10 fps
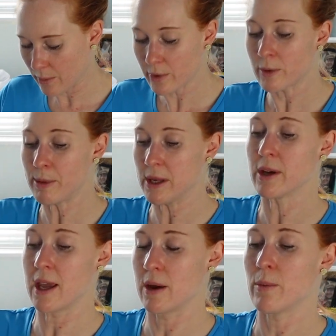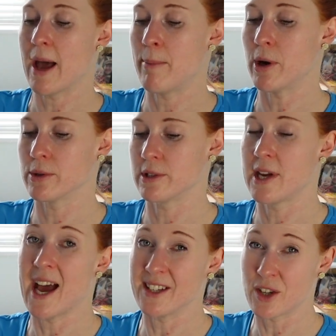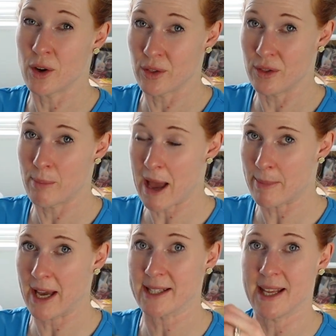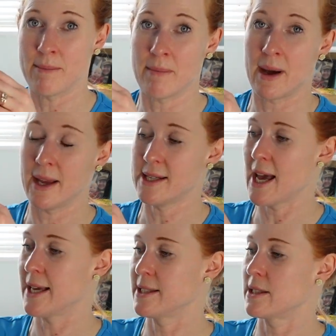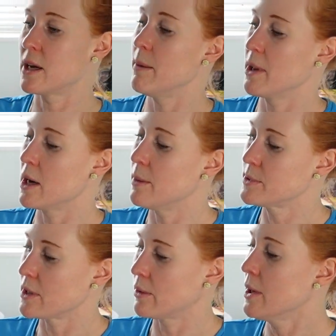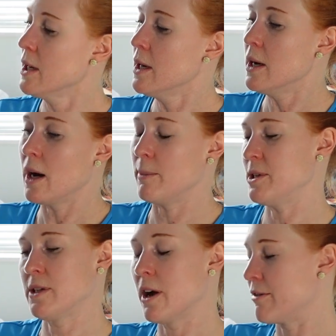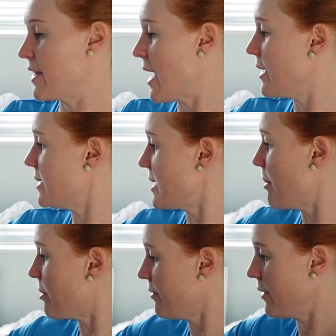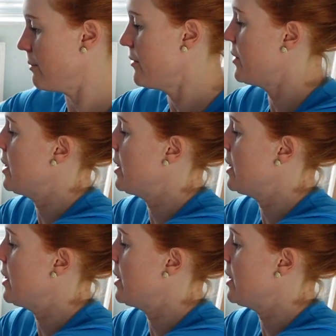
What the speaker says: will be looking at where poles attach on the backpacks in my test coming up, so I'll be covering that in a separate film if you're